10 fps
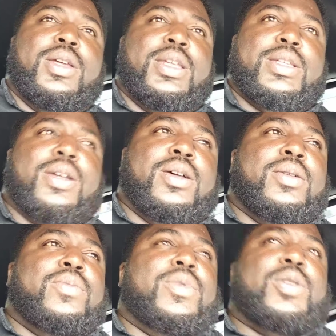is
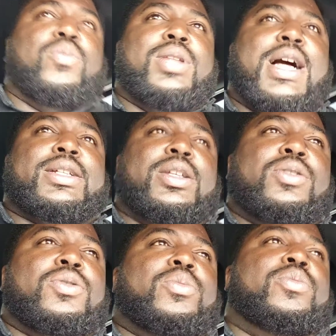blocked a
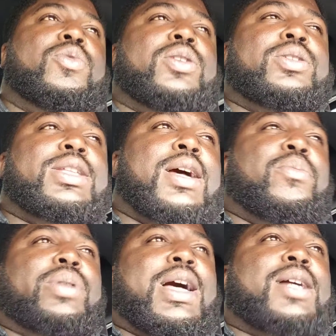little. Well, it's not
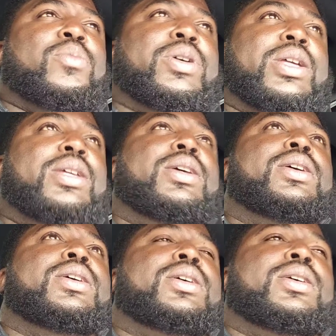blocked, but
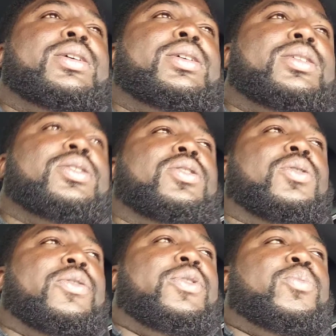
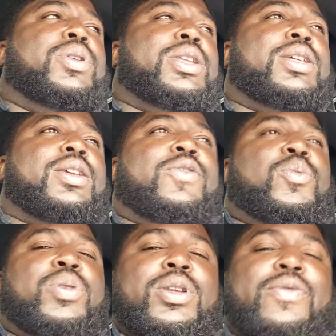if you put
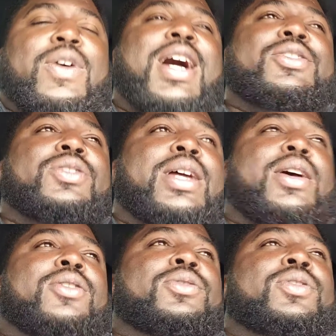the visor
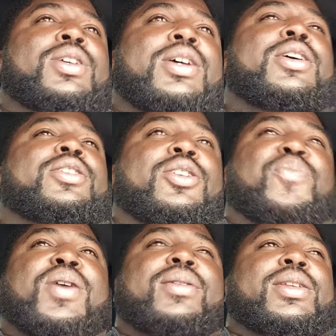down, you're
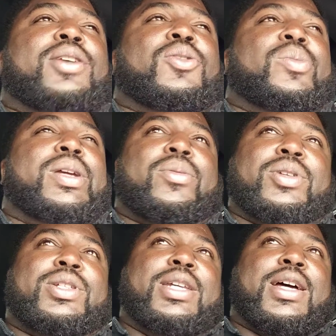probably not going to be able to
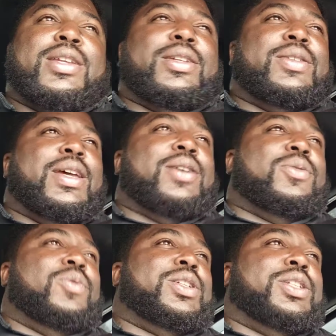see out of this
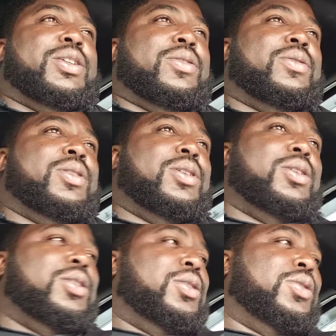daggone windshield.
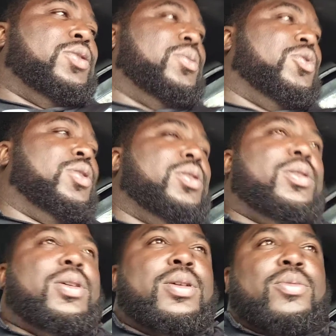So I'm
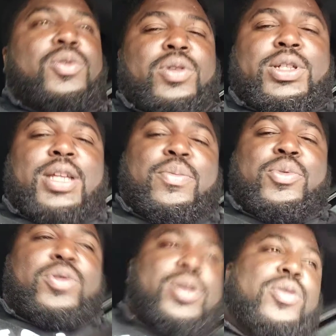gonna step
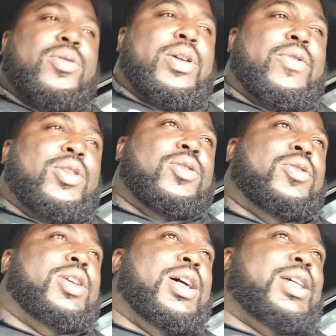on it, gonna give it a
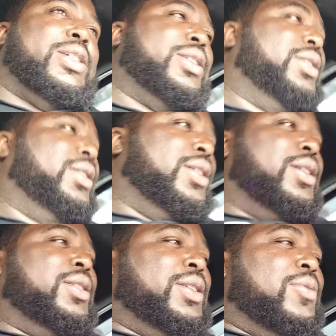little gust,
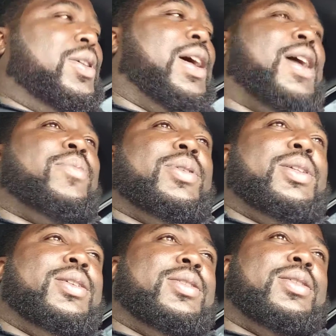see what happens.